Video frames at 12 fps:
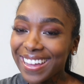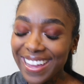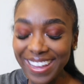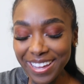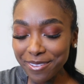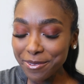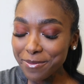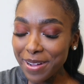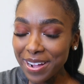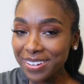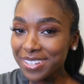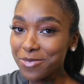Hey
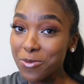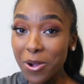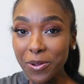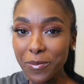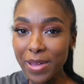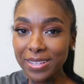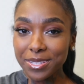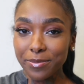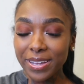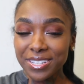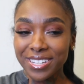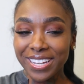everybody, welcome back to
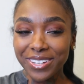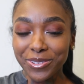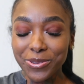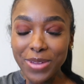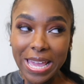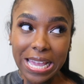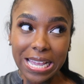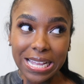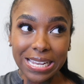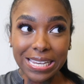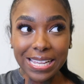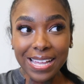my channel,
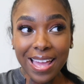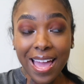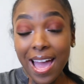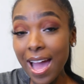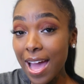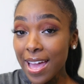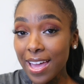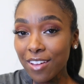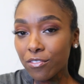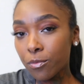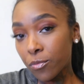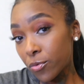and I
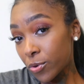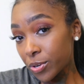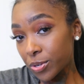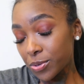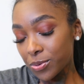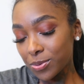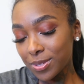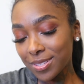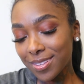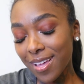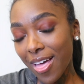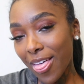have more
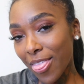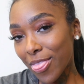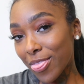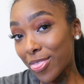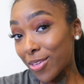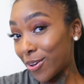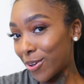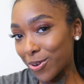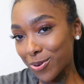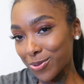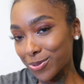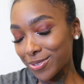news. The
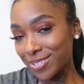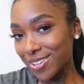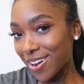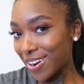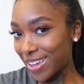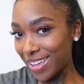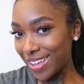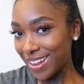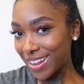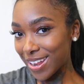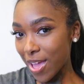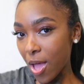girls are
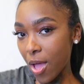in.